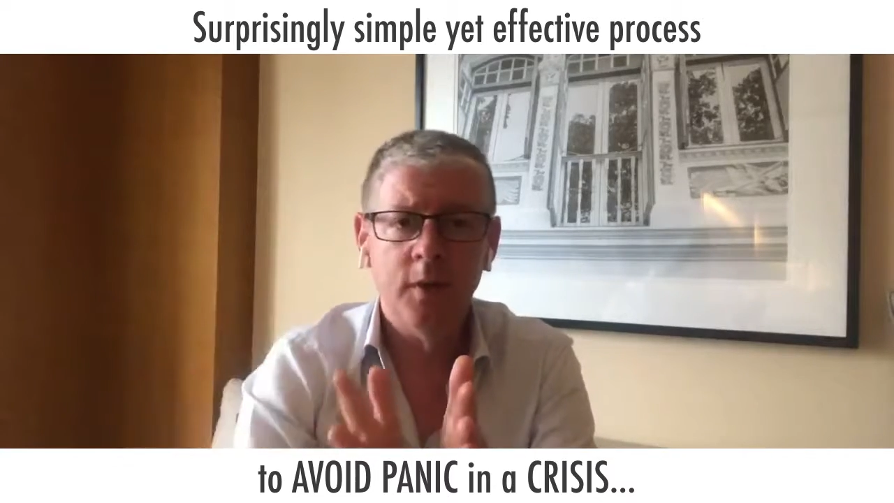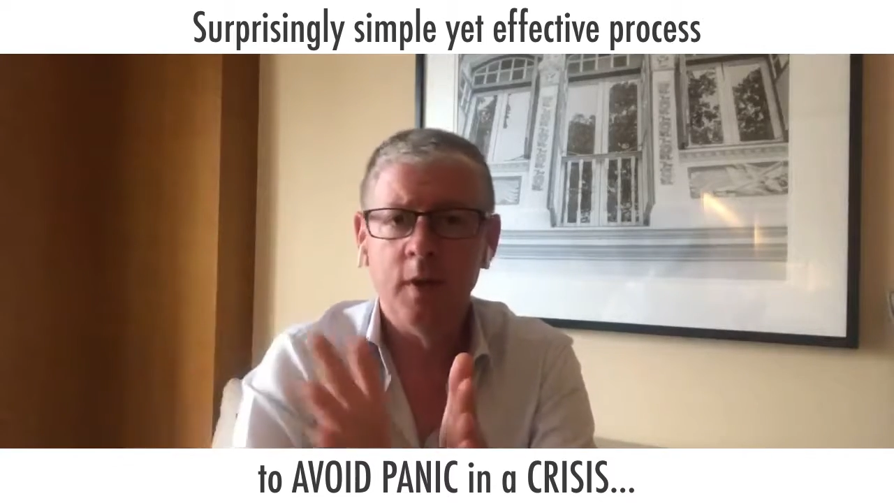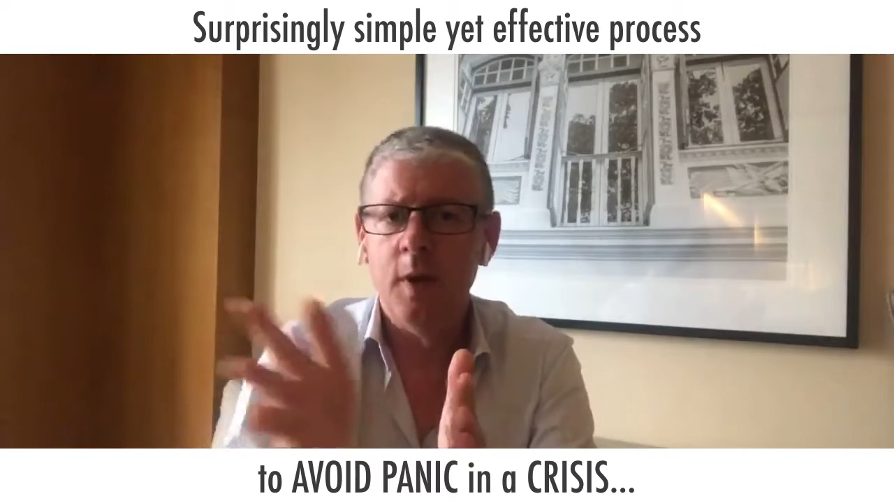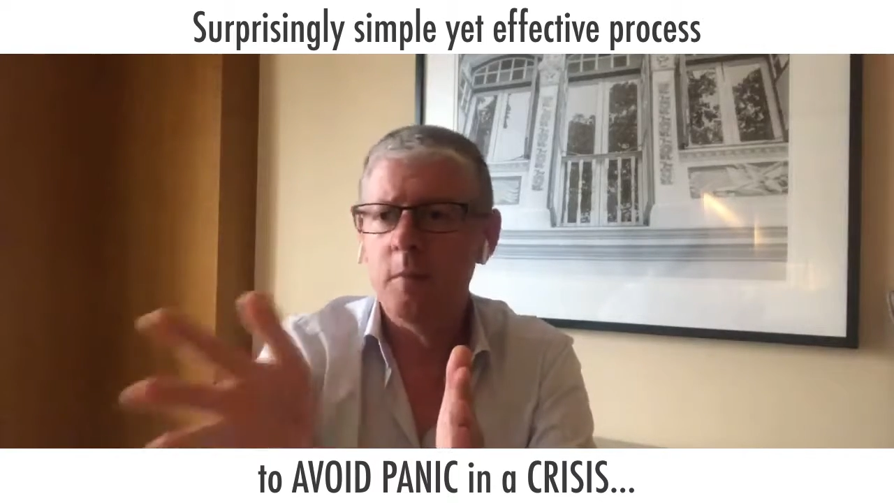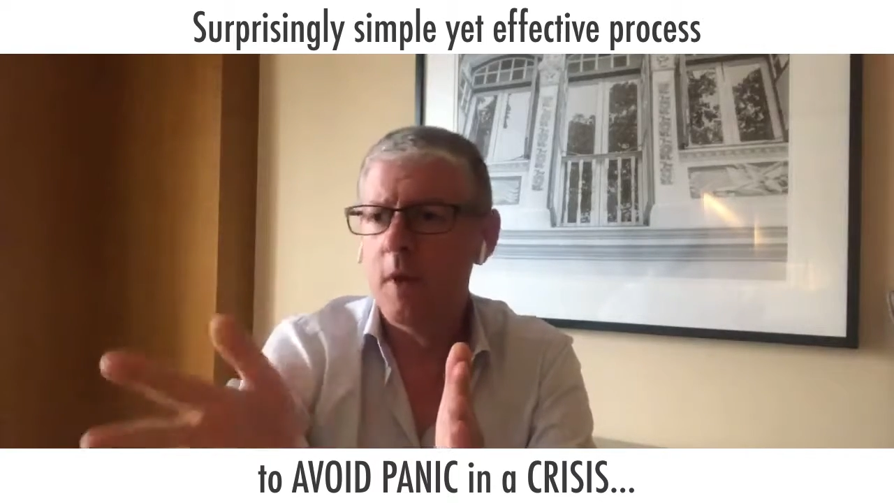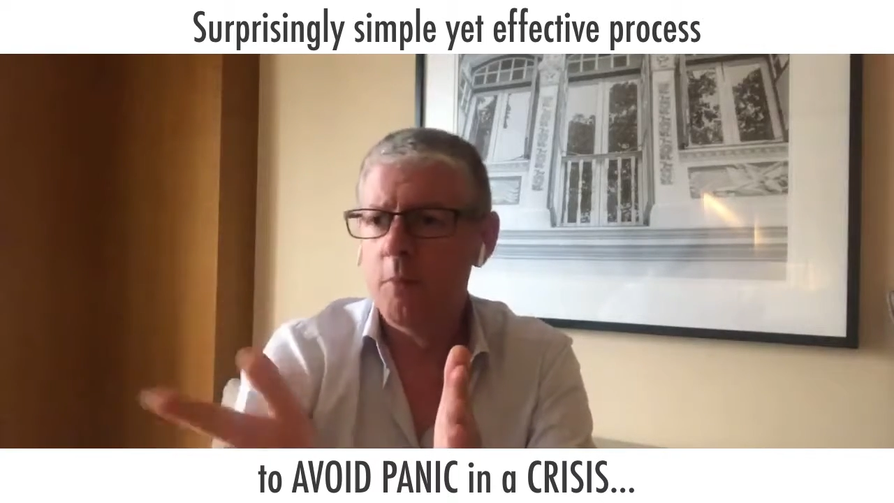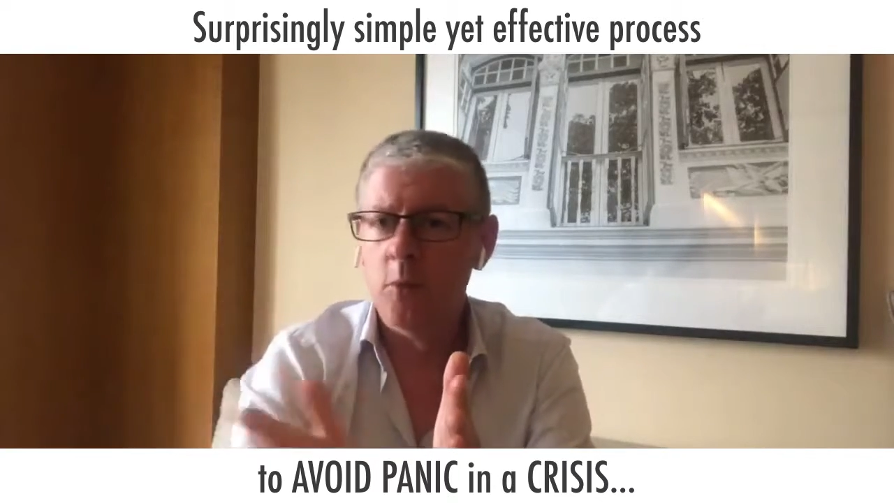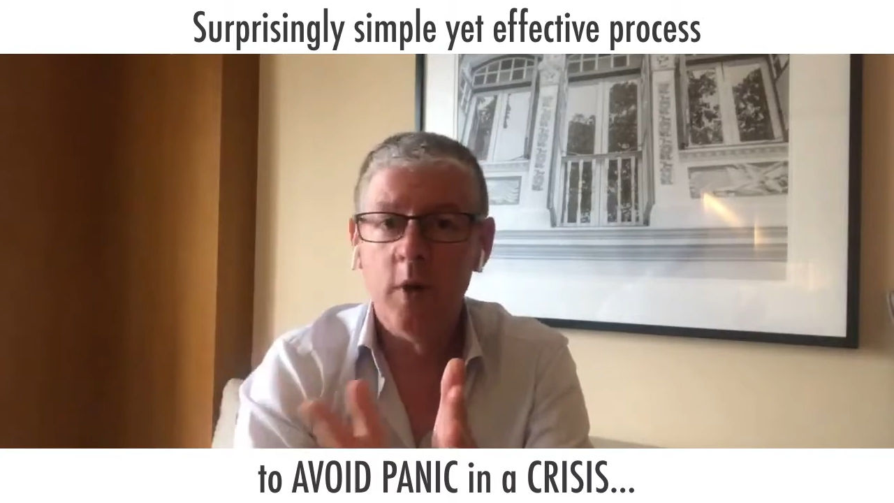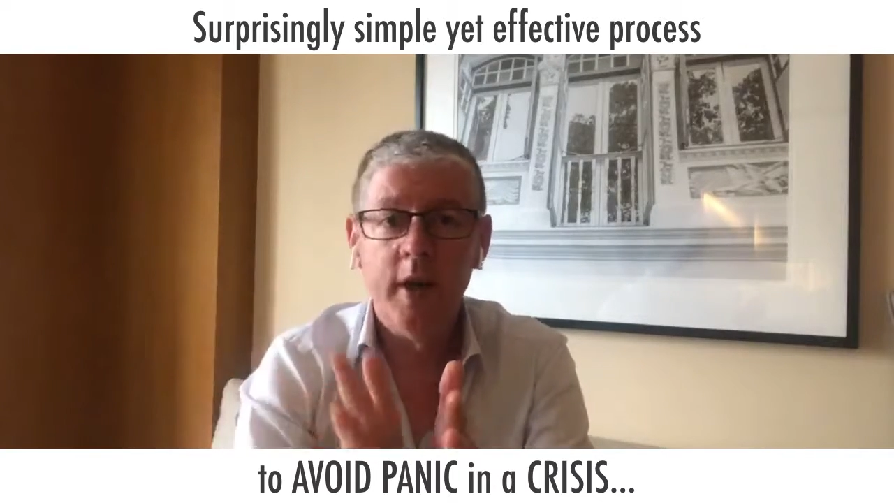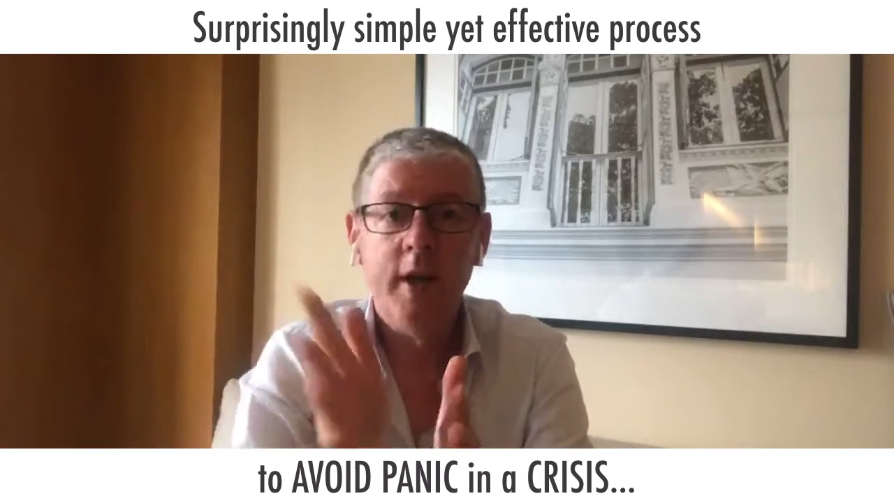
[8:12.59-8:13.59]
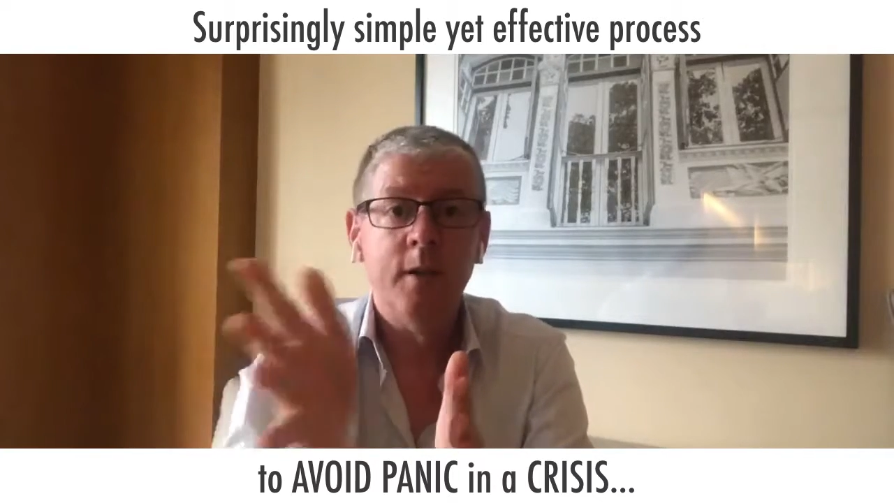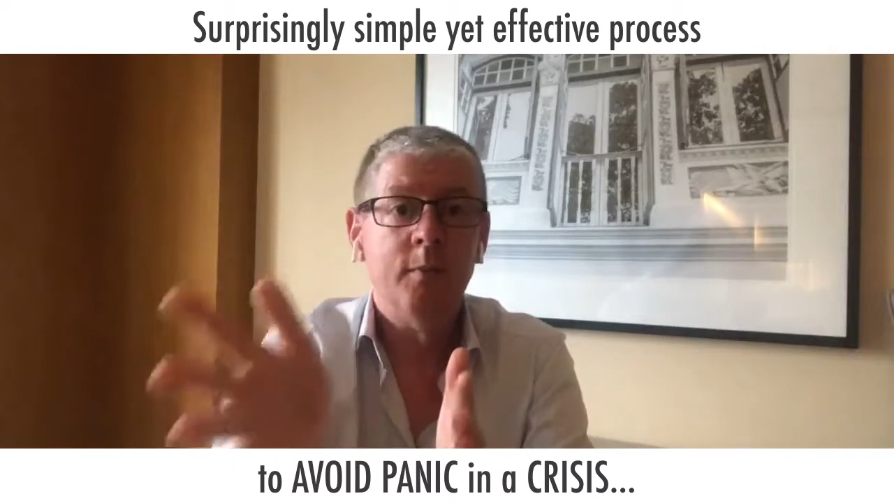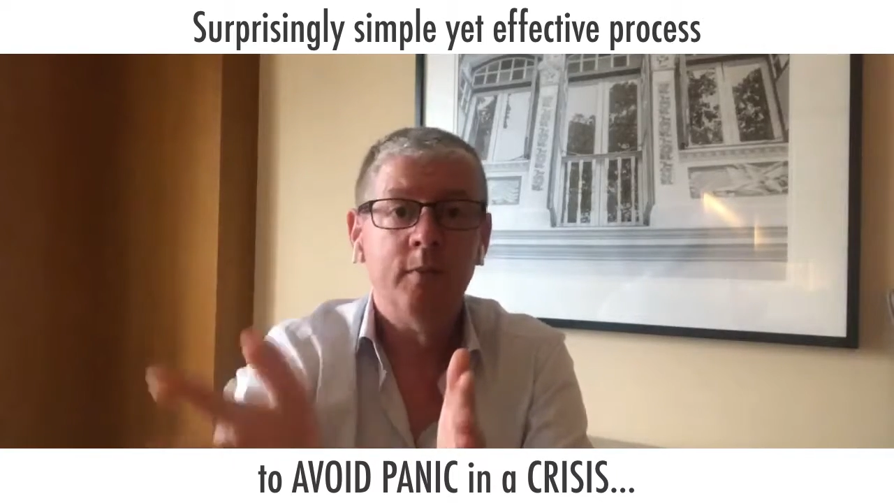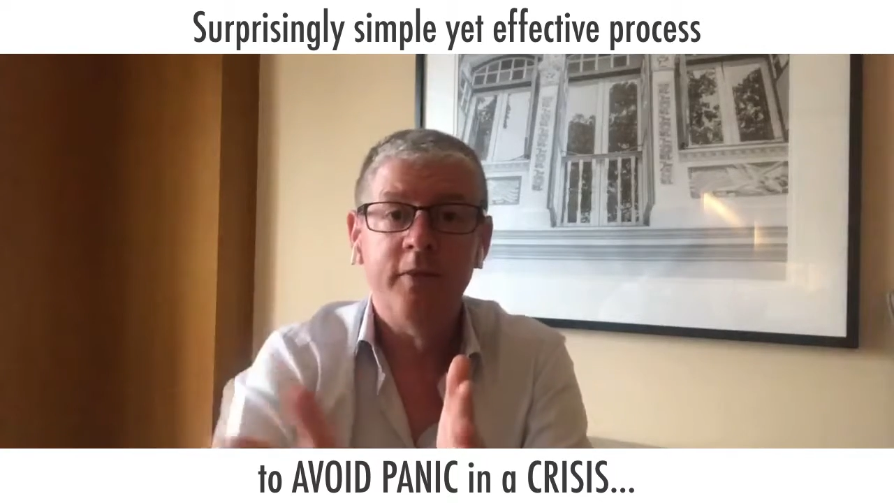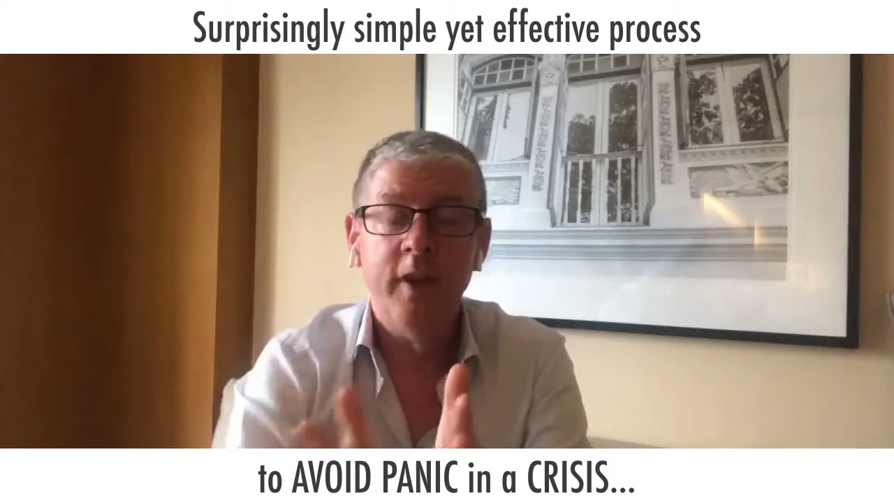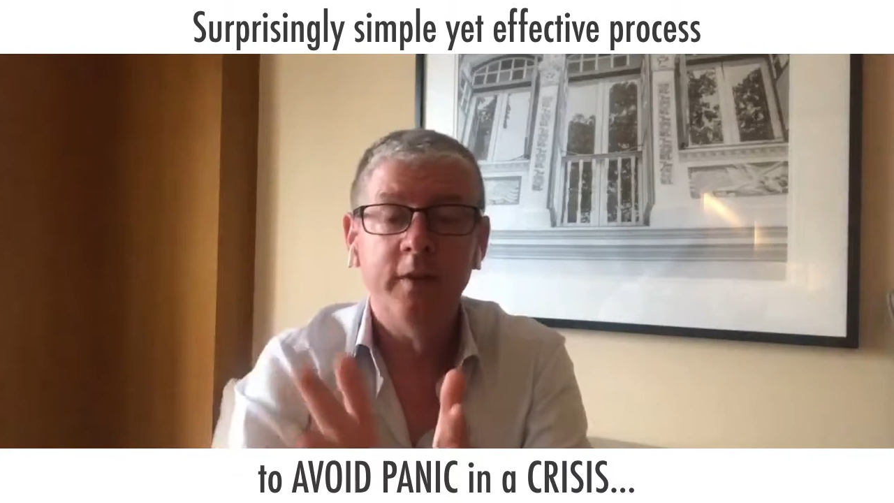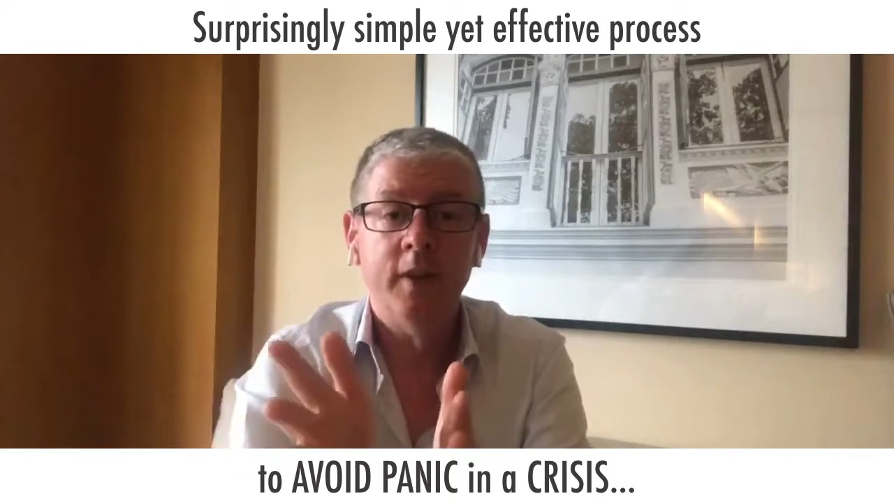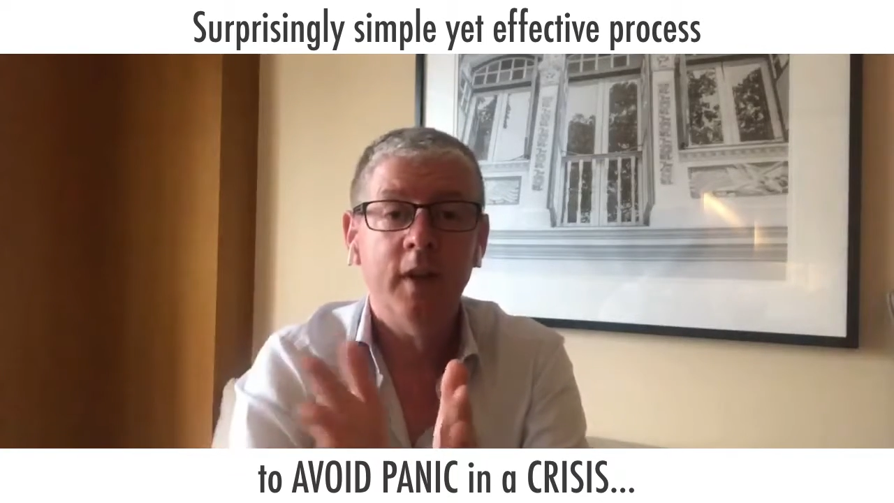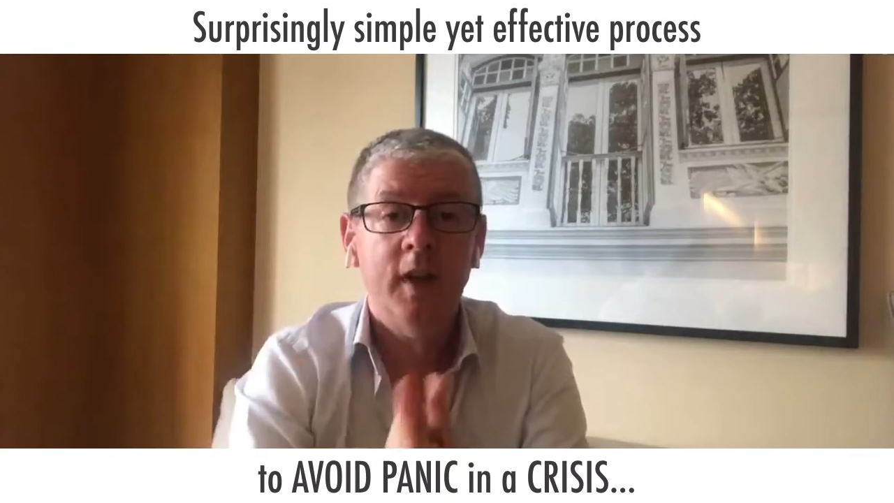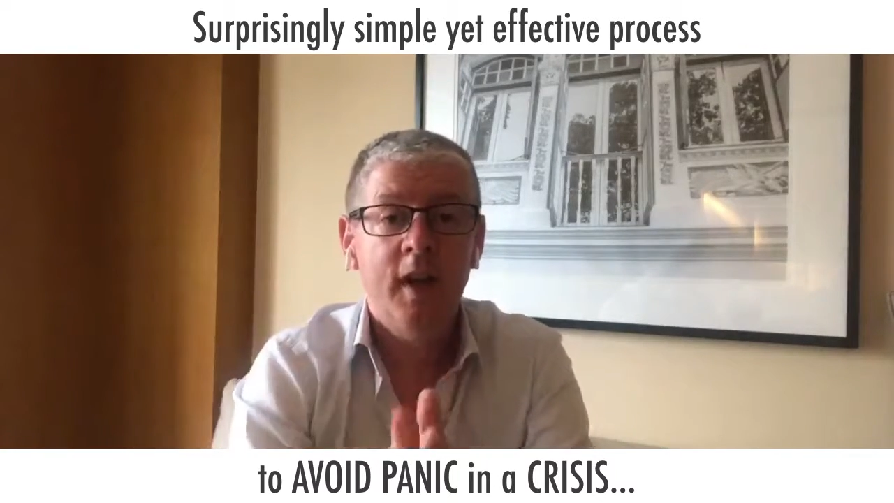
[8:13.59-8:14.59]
Oh, I'm worried, I'm fearful.